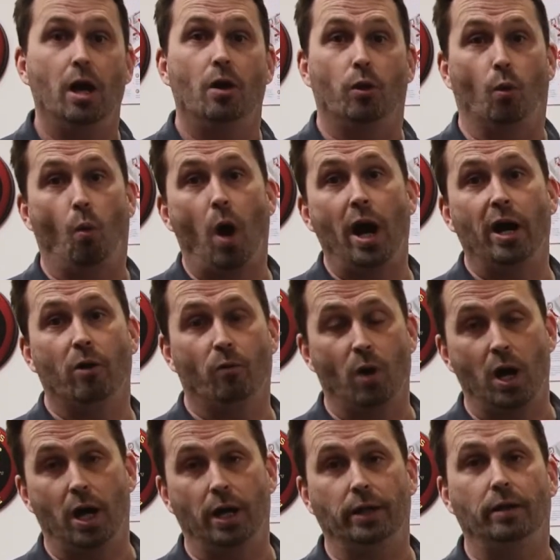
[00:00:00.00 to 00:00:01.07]
the wire
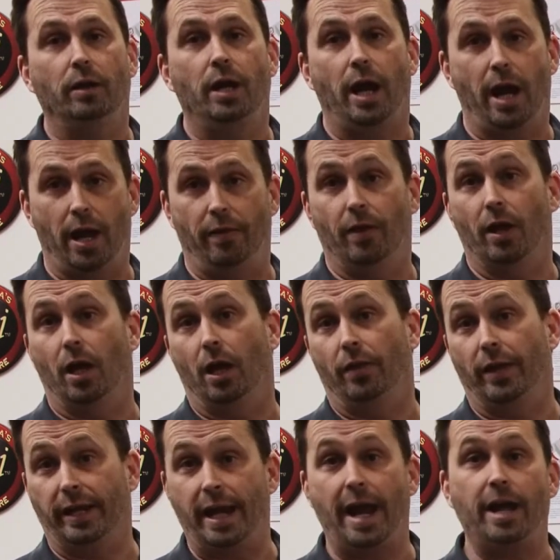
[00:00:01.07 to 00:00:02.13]
run and
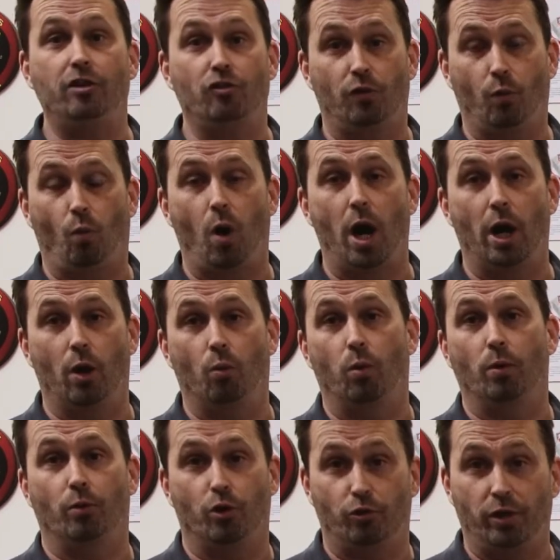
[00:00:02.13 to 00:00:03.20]
the gauge of the wire
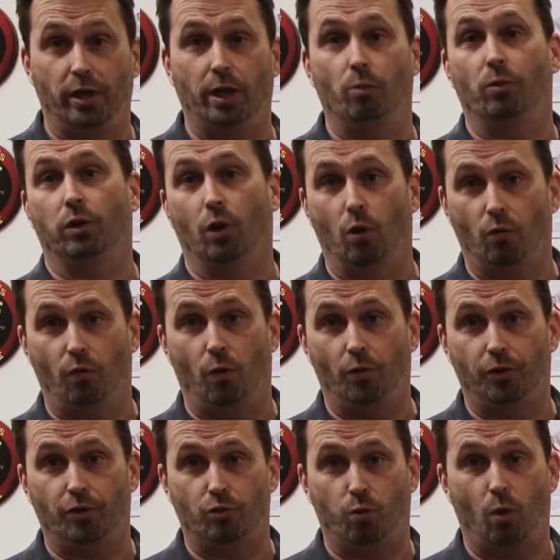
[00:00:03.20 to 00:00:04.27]
when you're dealing with low
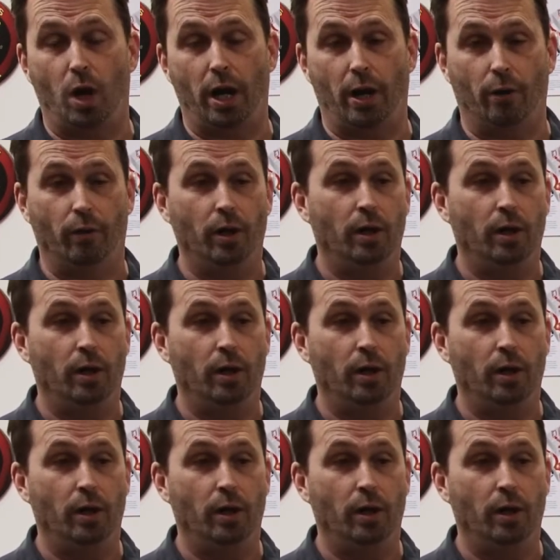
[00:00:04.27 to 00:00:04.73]
voltage wire.